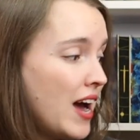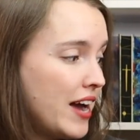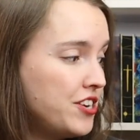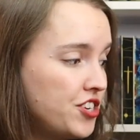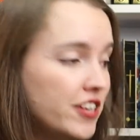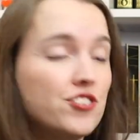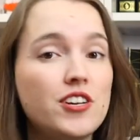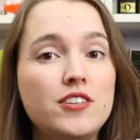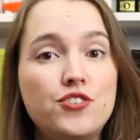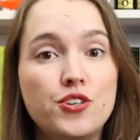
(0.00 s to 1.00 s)
I changed
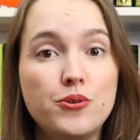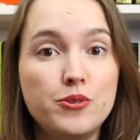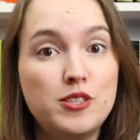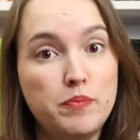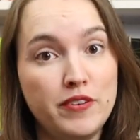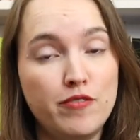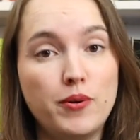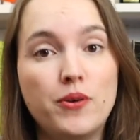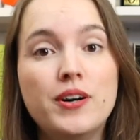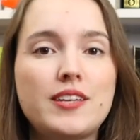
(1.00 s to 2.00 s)
it to SPiff
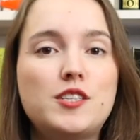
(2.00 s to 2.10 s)
Bowl.